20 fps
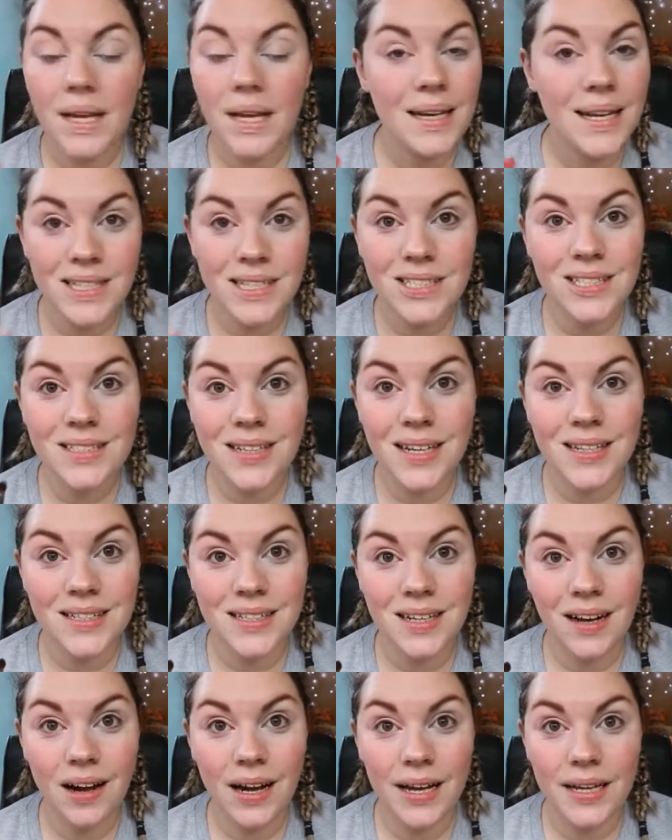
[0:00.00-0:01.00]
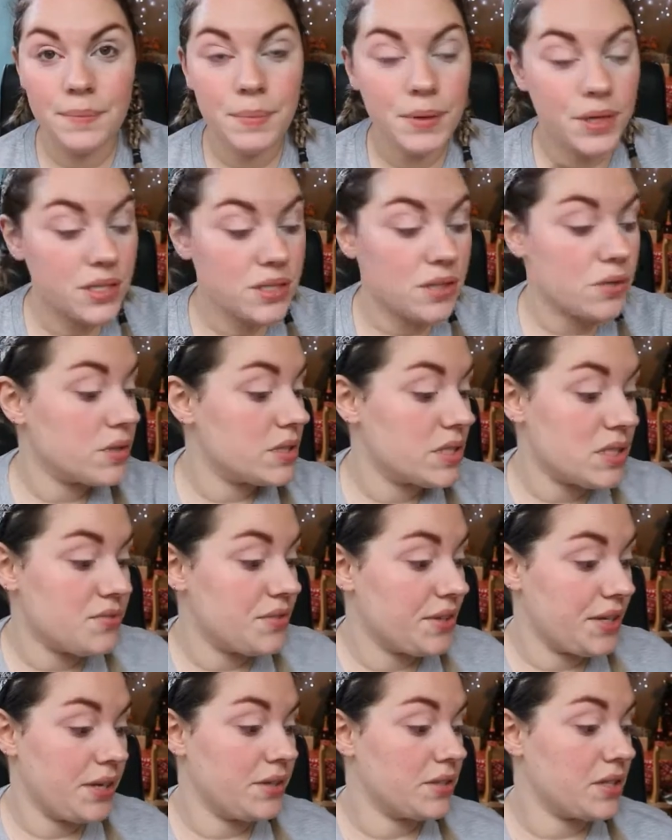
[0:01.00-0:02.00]
let's just get started, because otherwise this
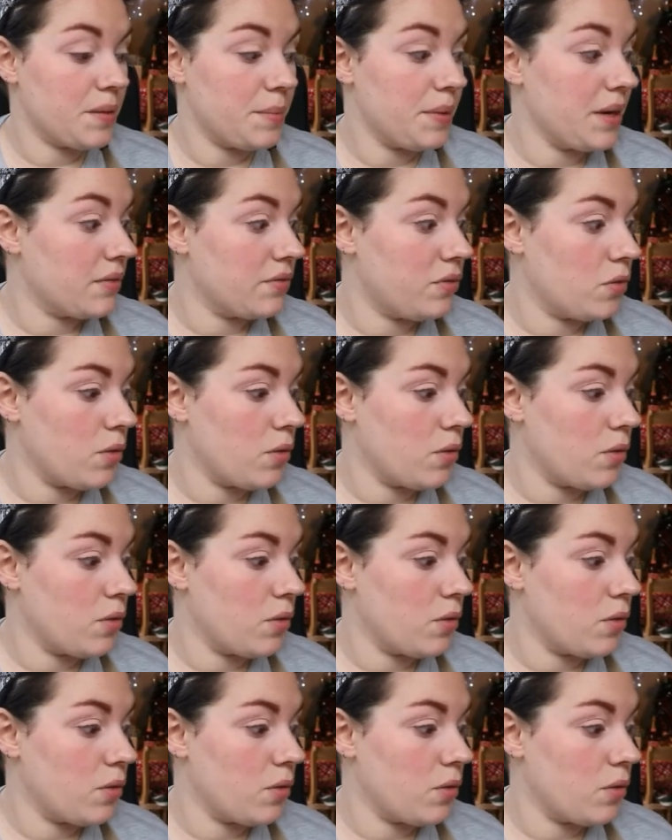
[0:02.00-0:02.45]
video is going to be like